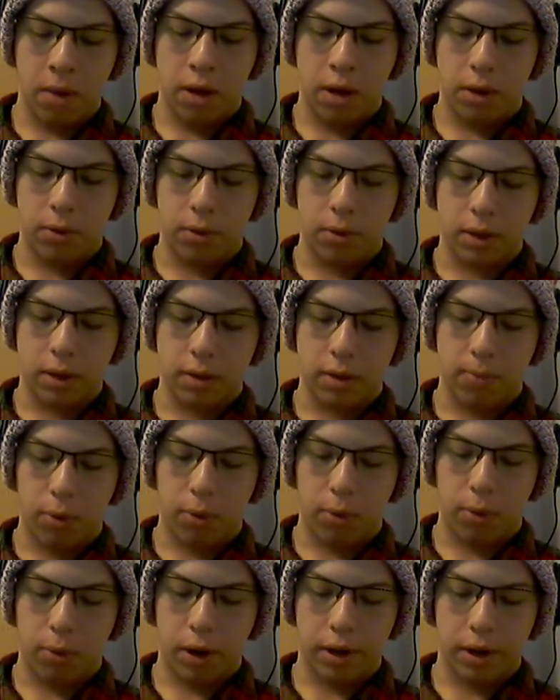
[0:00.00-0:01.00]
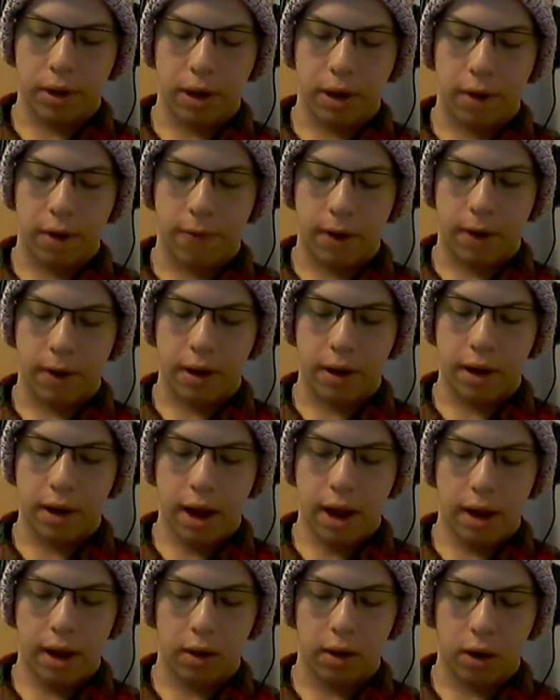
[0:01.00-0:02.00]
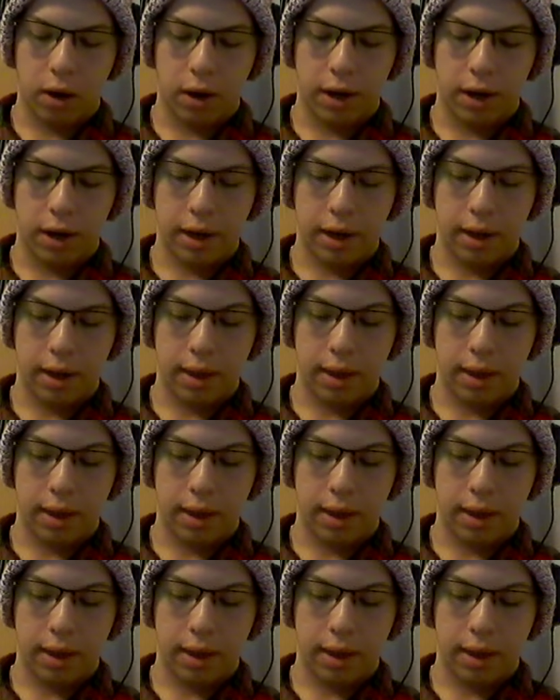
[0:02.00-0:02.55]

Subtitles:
to explore it and find an angle on it